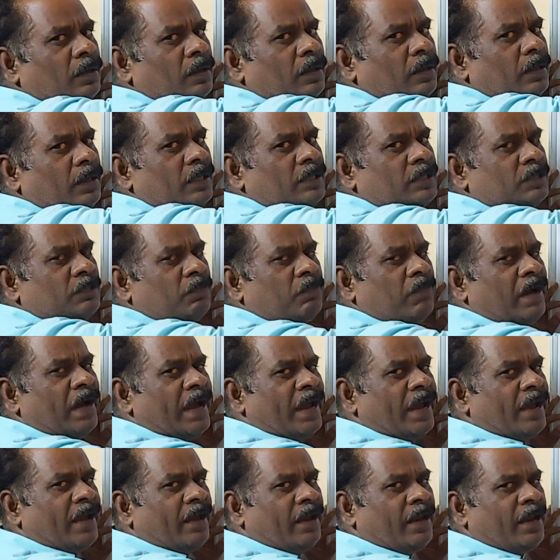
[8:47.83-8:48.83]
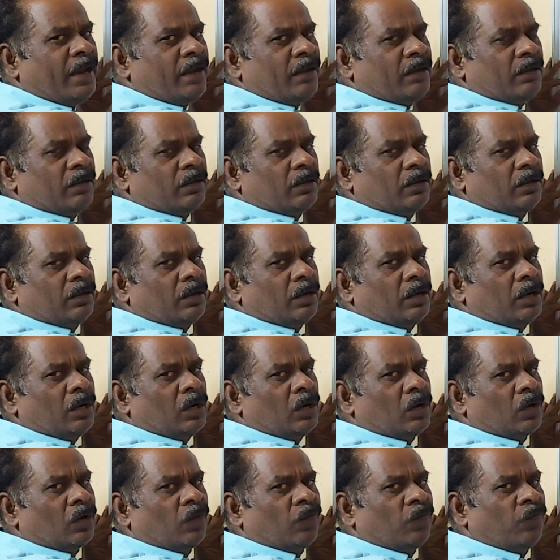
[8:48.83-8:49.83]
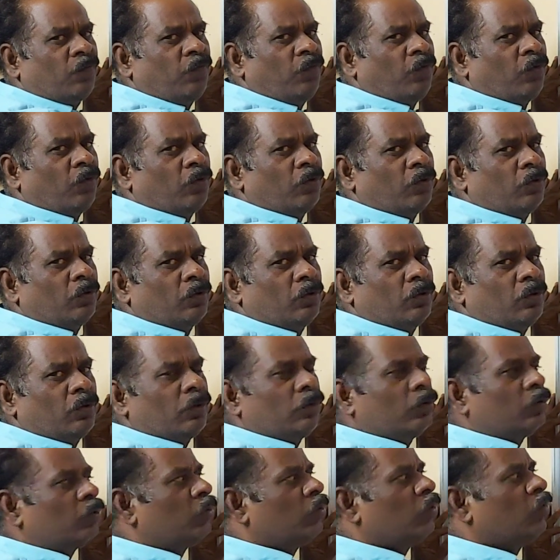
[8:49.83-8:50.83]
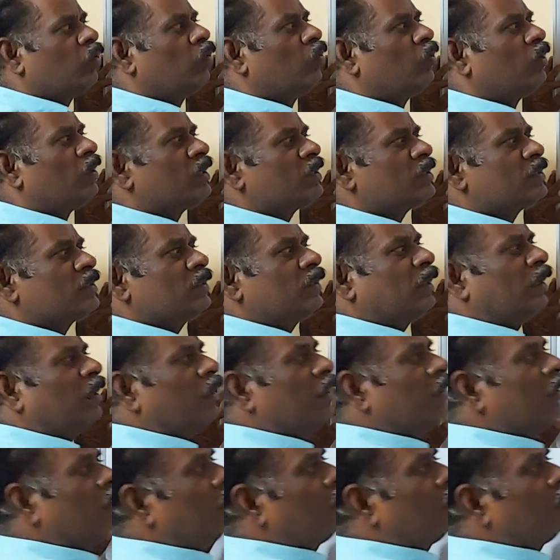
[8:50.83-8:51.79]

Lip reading: is migrate or flow towards the